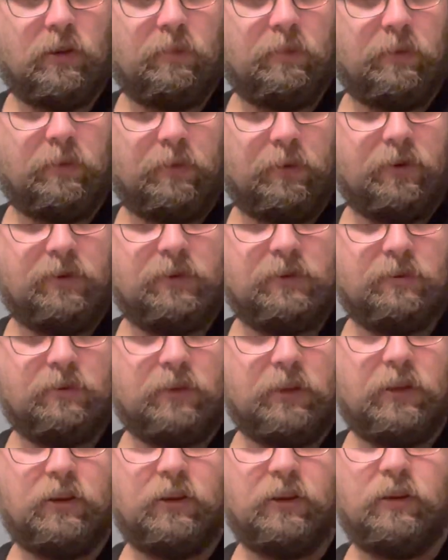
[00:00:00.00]
That'd be pretty
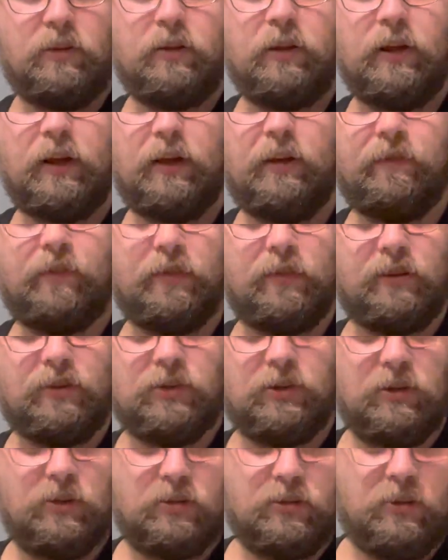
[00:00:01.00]
sweet. You know, I have in the
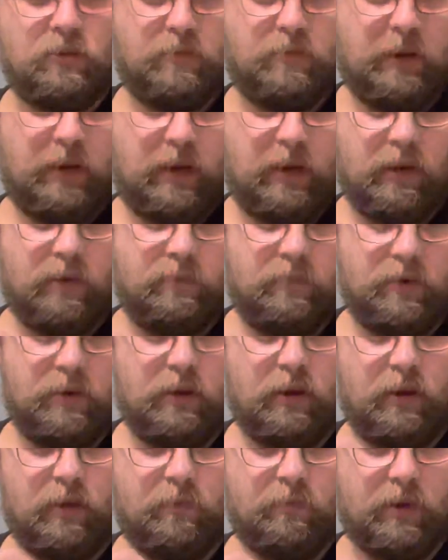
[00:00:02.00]
Charizard pack,
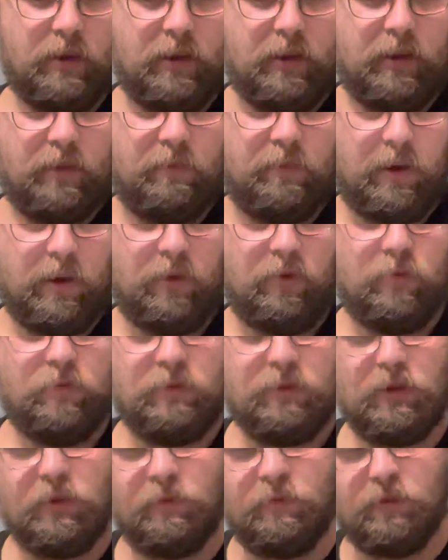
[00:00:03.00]
but I'm not getting my
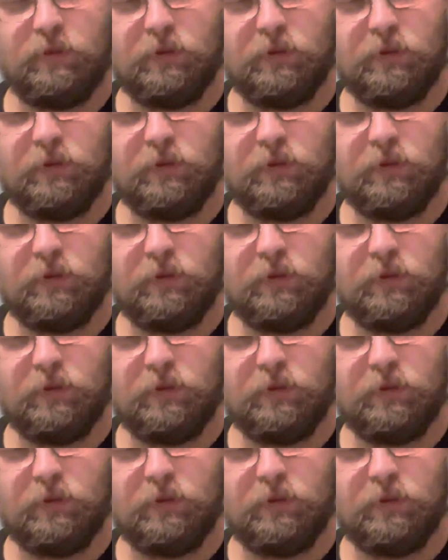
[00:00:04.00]
hopes up.